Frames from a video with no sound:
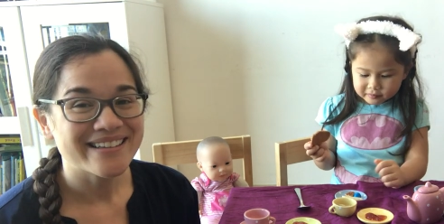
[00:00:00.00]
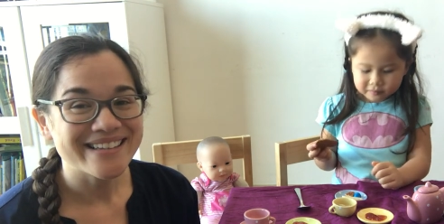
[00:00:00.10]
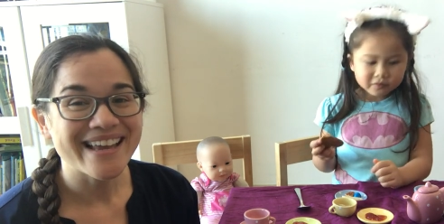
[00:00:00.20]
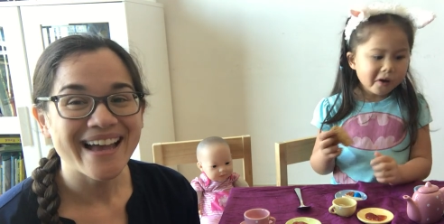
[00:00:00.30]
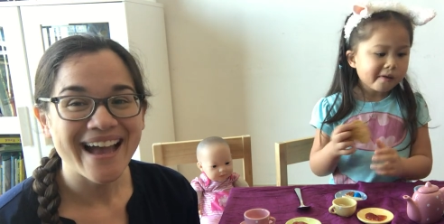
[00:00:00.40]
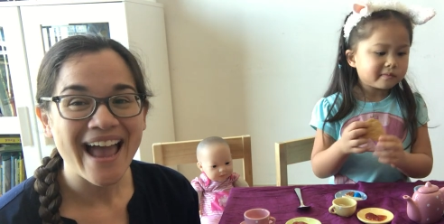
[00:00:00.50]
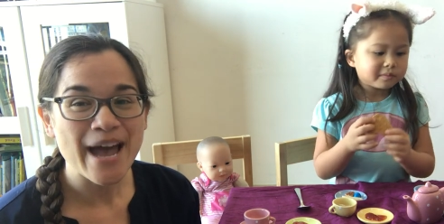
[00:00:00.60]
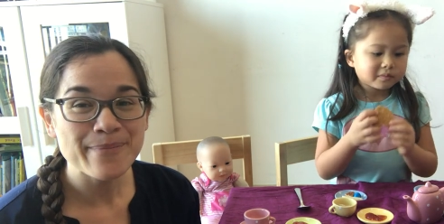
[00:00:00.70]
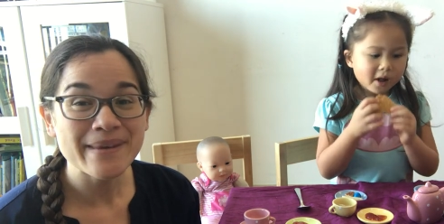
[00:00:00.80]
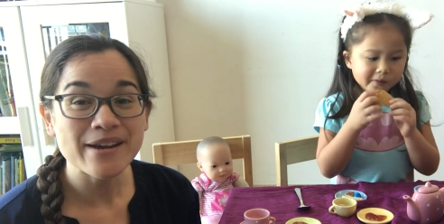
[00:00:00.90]
Speaker 1: Yeah,
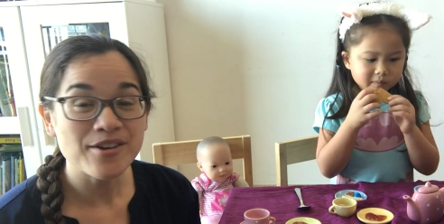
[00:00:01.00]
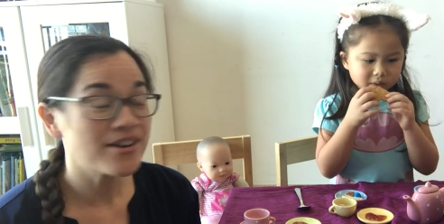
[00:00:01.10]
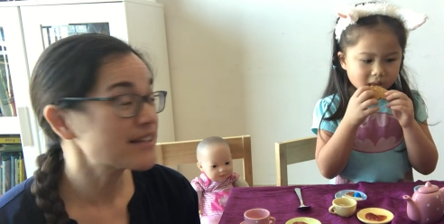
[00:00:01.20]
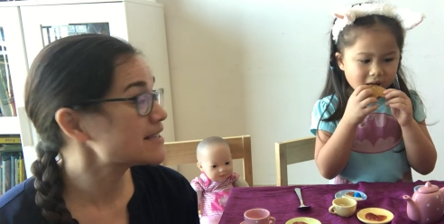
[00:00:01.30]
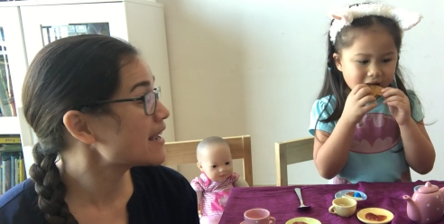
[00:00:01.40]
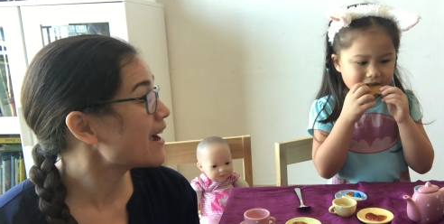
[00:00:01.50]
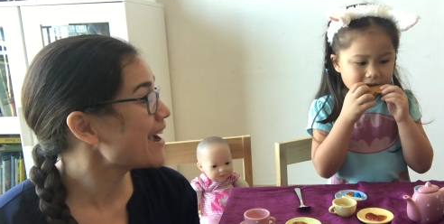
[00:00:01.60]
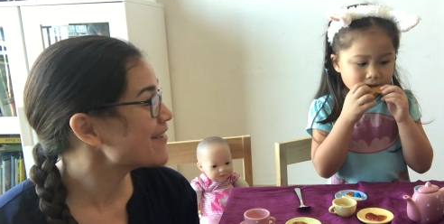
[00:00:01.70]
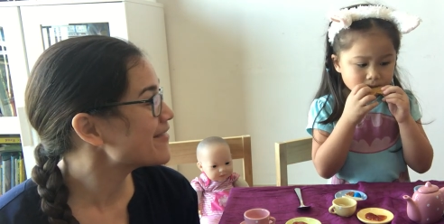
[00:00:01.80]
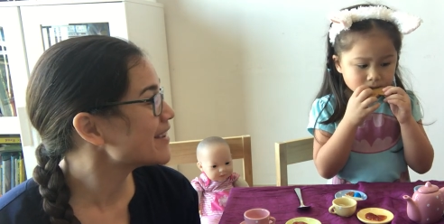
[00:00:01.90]
happy. Or you could say,
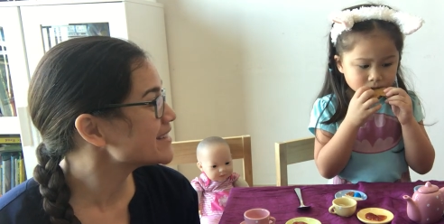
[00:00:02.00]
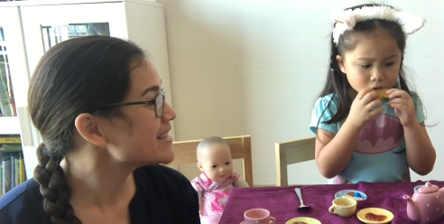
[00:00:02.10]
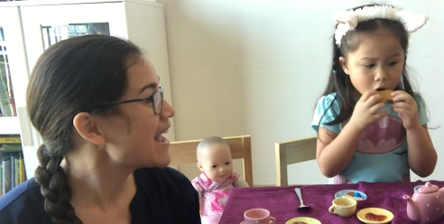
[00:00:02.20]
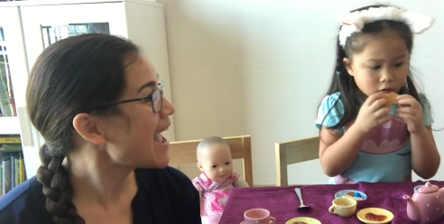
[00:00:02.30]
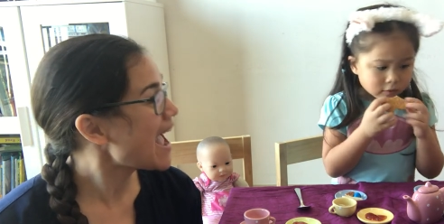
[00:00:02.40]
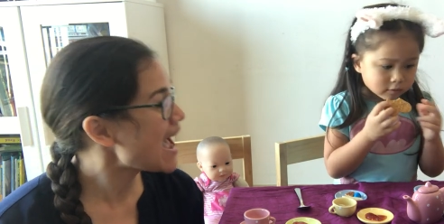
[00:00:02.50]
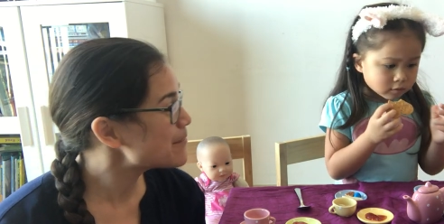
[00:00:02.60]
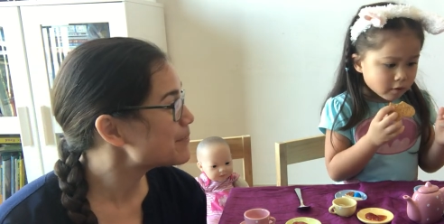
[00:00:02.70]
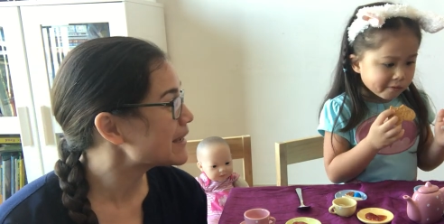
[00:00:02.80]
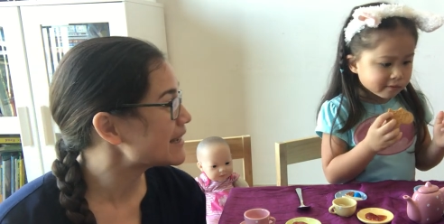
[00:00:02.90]
I felt
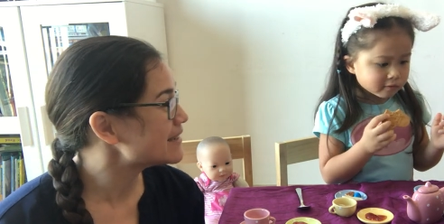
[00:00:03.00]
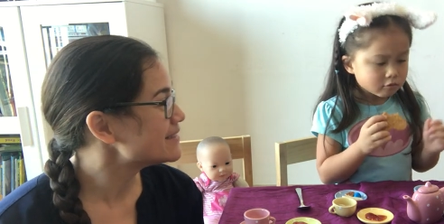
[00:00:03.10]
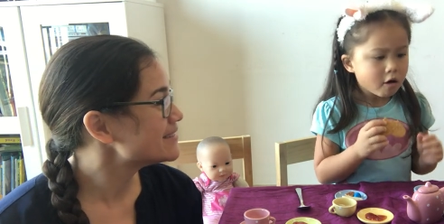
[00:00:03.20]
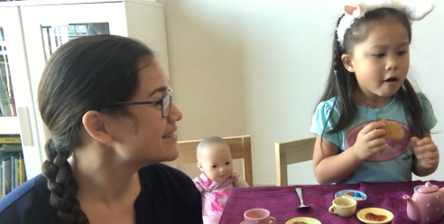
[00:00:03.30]
happy.